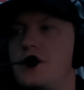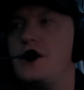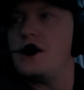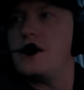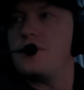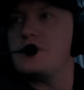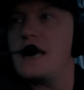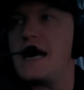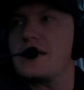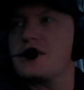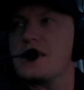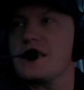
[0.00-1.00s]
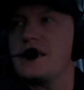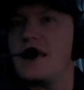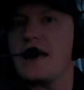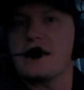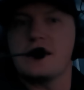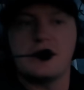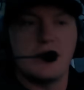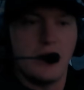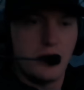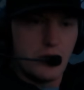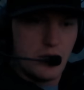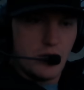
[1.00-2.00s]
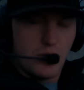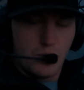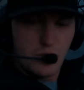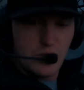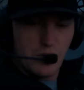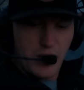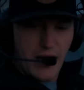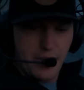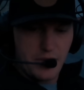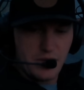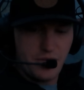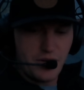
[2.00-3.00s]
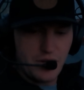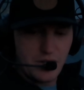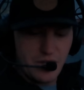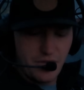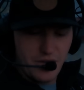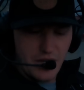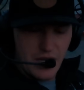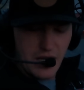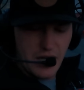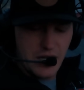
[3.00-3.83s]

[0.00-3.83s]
to actually connect. So we'll see what happens first, if it